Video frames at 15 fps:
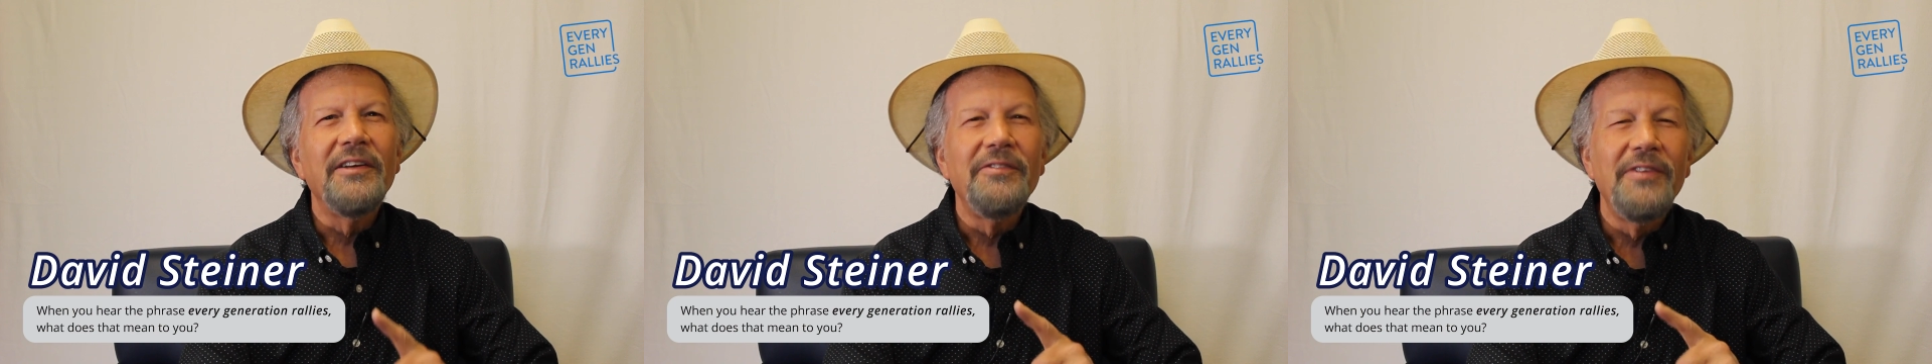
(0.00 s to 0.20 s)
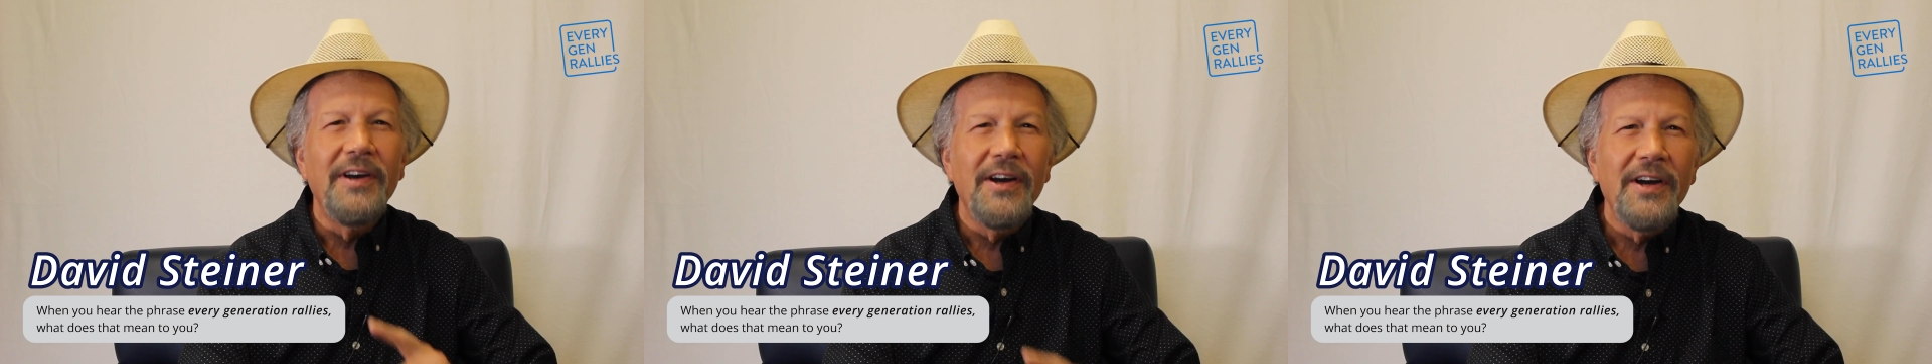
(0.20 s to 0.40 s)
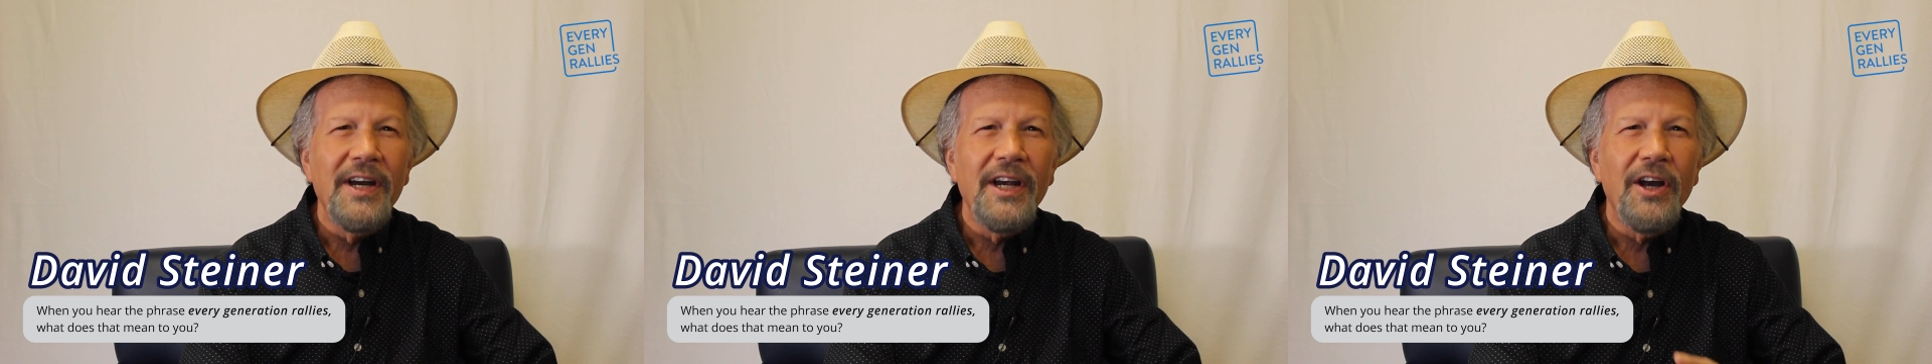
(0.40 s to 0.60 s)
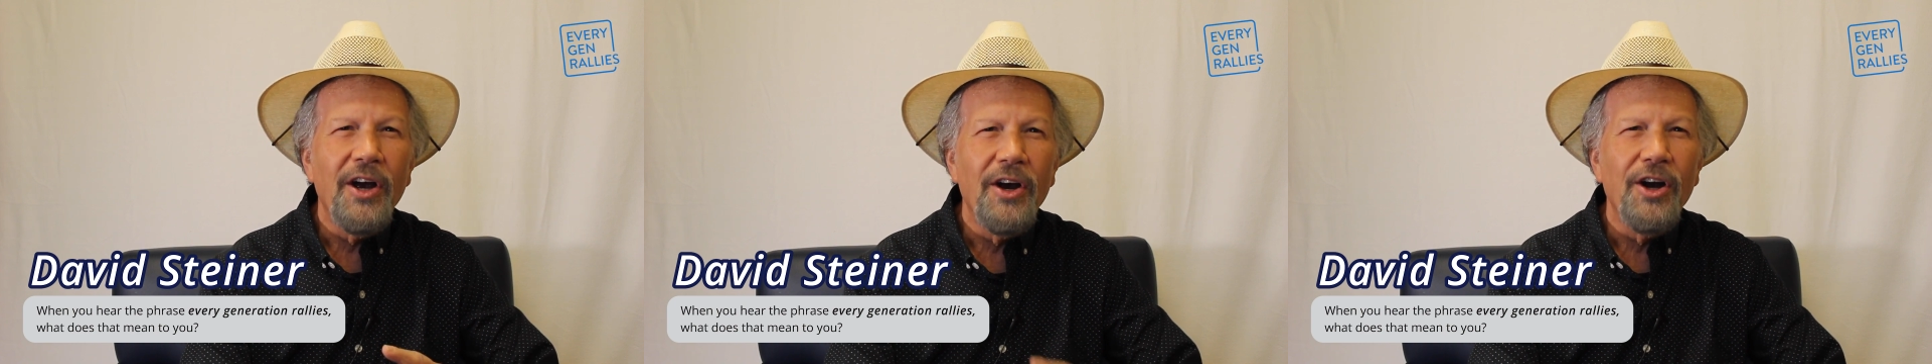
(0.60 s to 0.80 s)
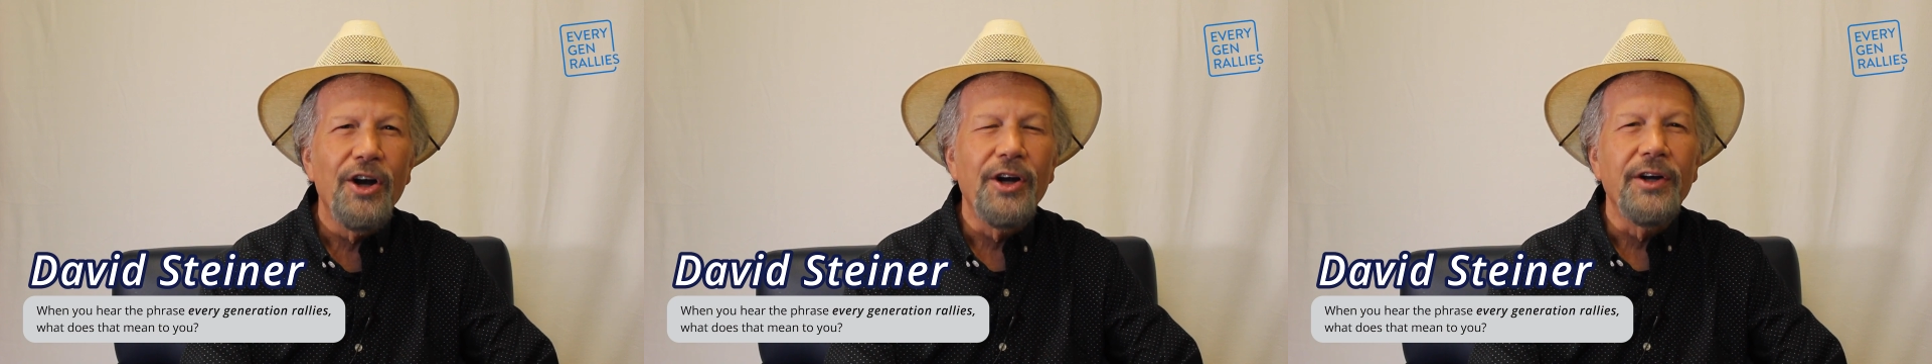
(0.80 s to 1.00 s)
the very
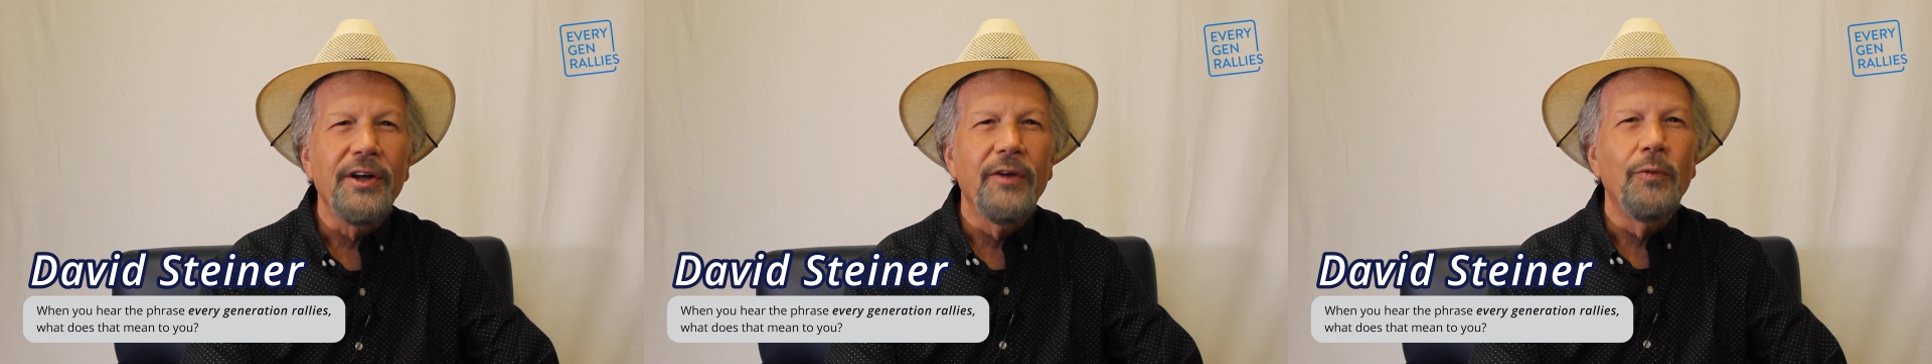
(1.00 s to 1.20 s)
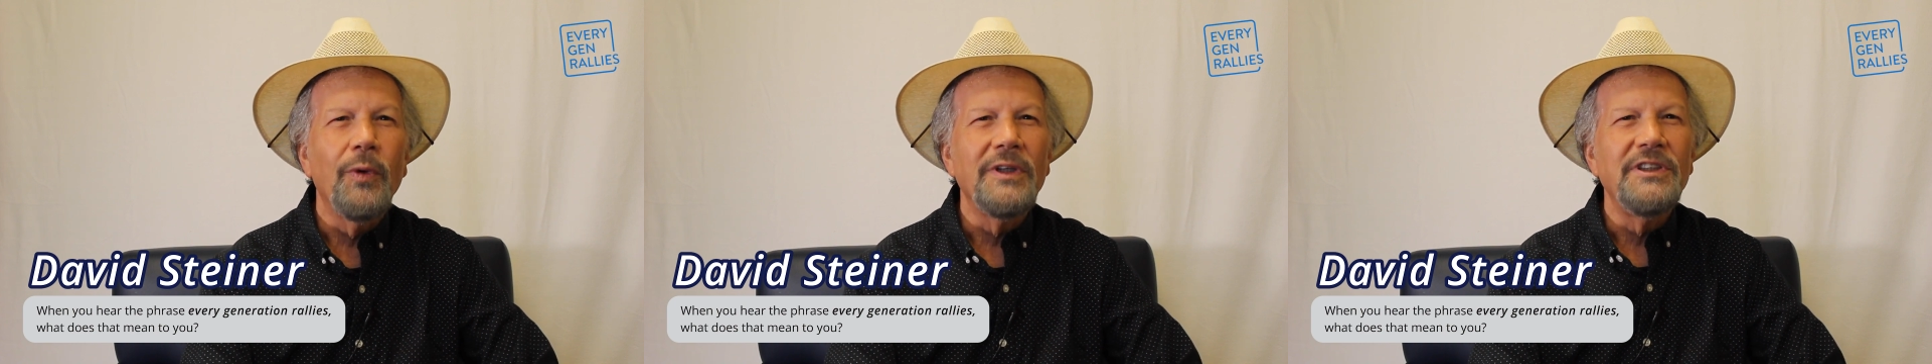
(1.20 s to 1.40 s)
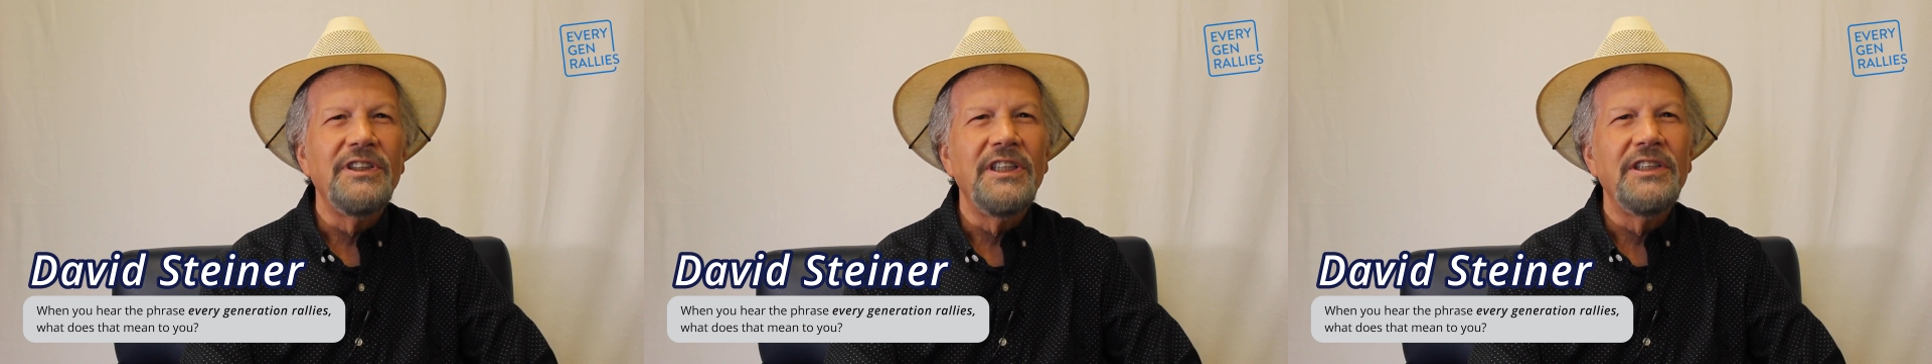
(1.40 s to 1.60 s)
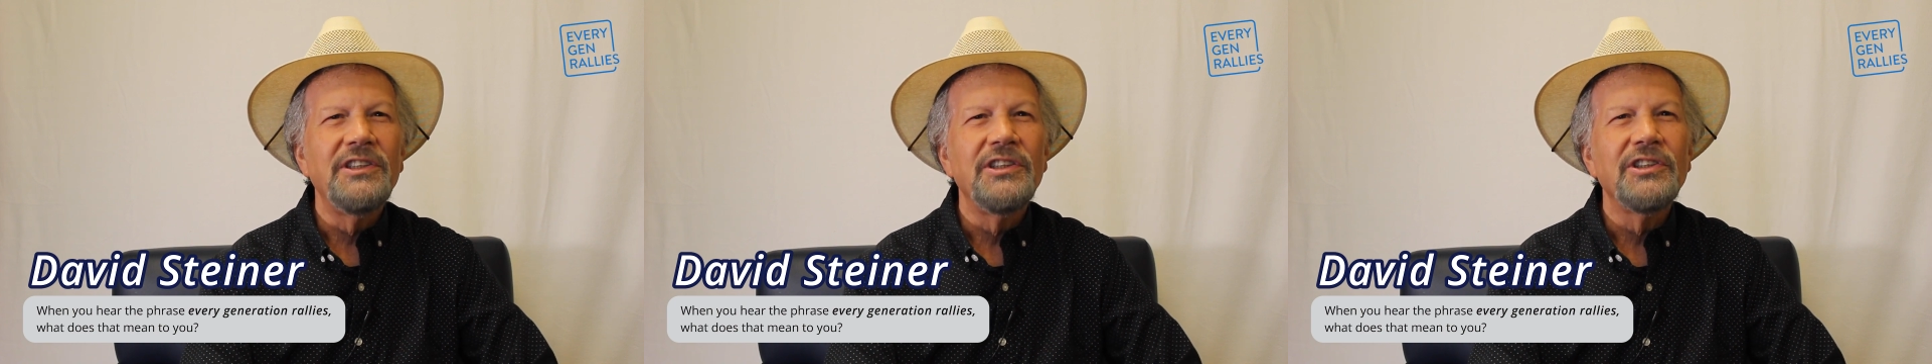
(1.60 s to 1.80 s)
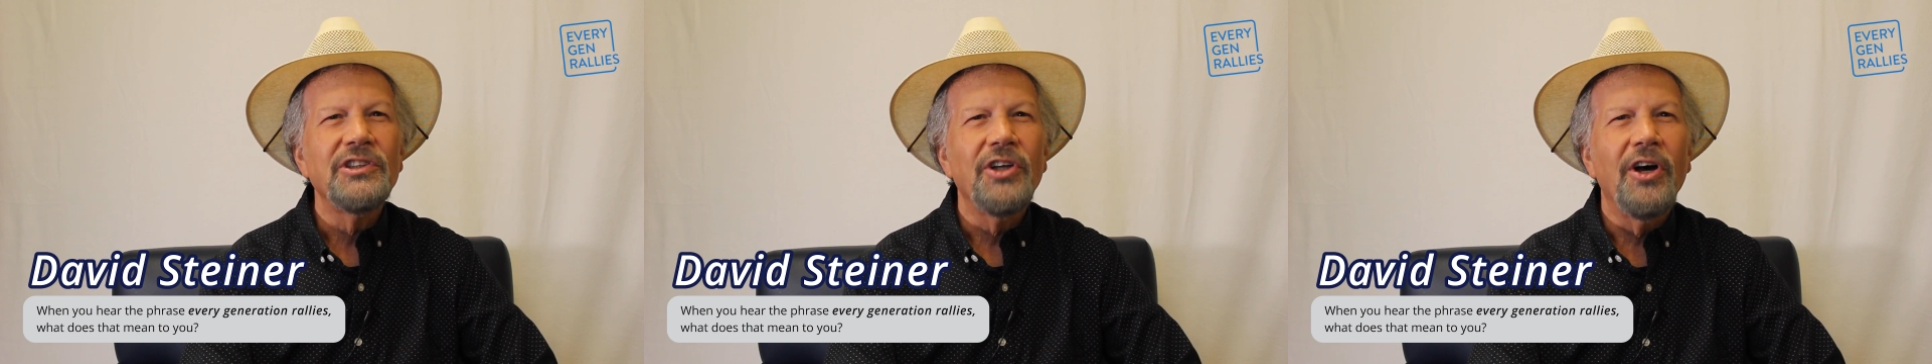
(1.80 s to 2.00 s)
heart of what
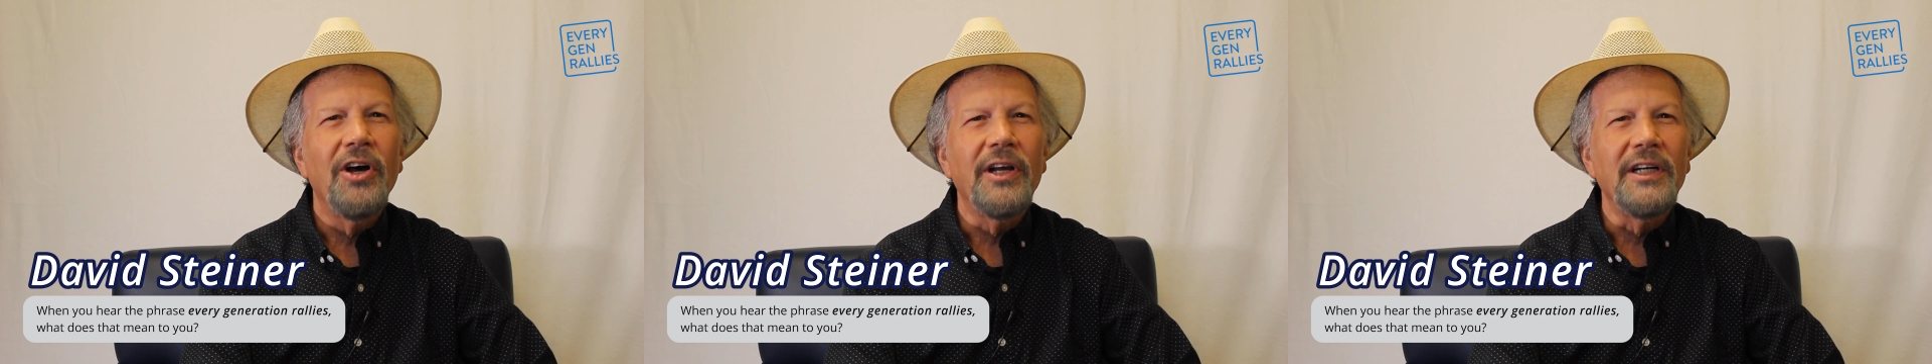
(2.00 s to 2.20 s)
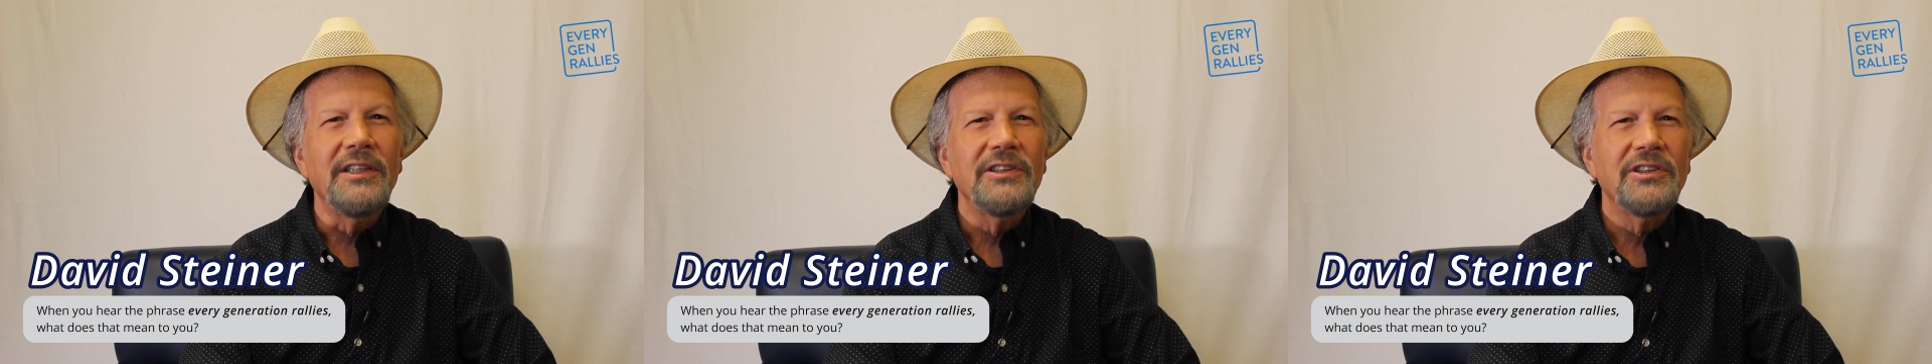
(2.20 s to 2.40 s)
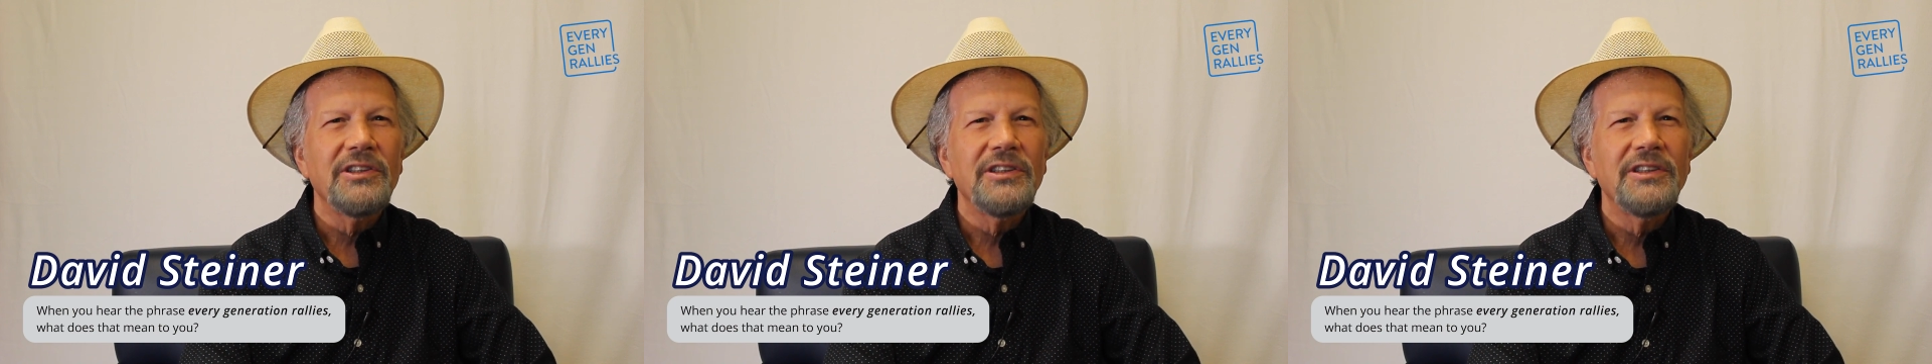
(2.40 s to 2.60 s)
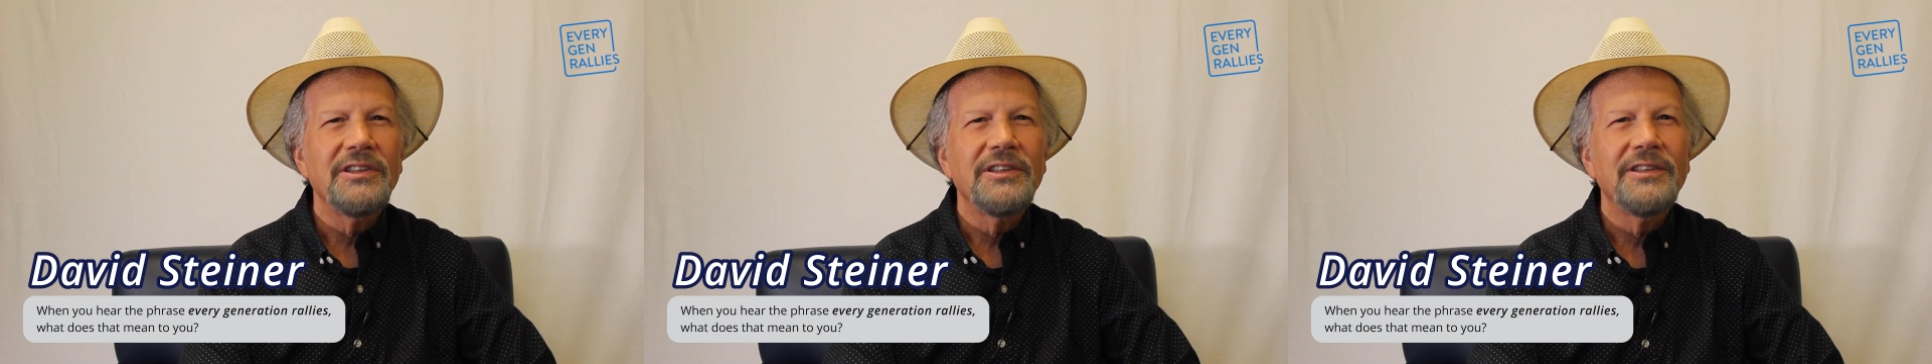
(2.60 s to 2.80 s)
Jesus taught us.